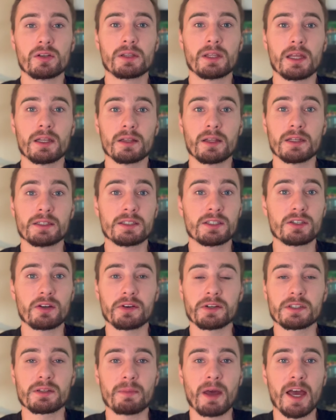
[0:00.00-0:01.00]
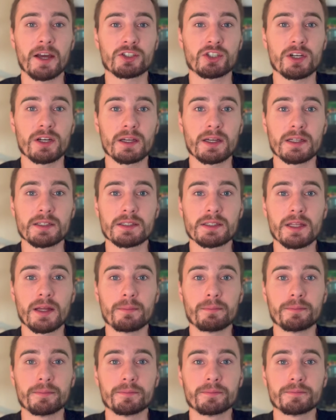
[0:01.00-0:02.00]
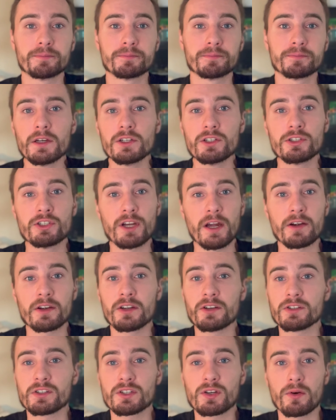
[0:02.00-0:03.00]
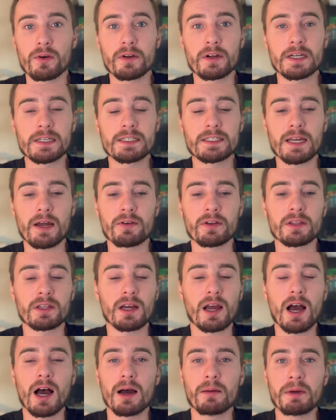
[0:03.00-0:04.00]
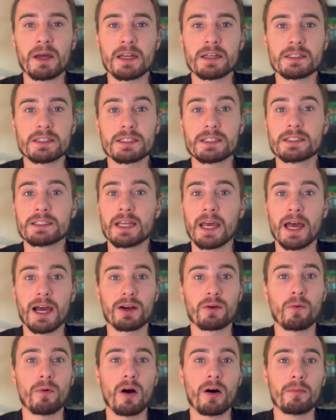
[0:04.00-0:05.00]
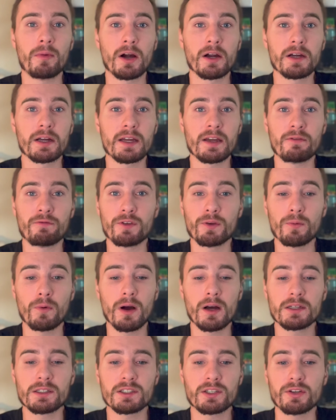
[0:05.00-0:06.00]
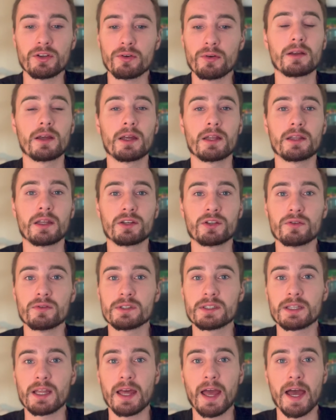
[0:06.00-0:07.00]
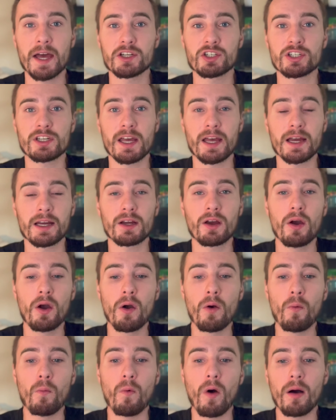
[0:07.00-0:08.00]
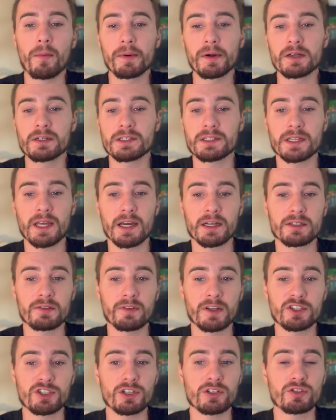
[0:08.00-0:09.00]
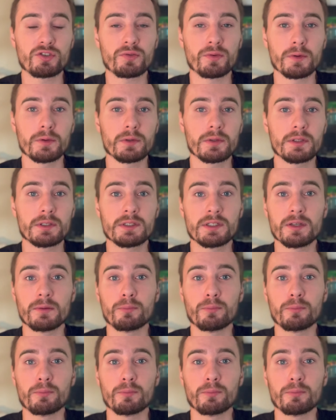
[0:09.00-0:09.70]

then let's start some action against them. Share your stories down in the comments, tag Walmart if you want to, and then use the hashtag WalmartDeactivationTruth to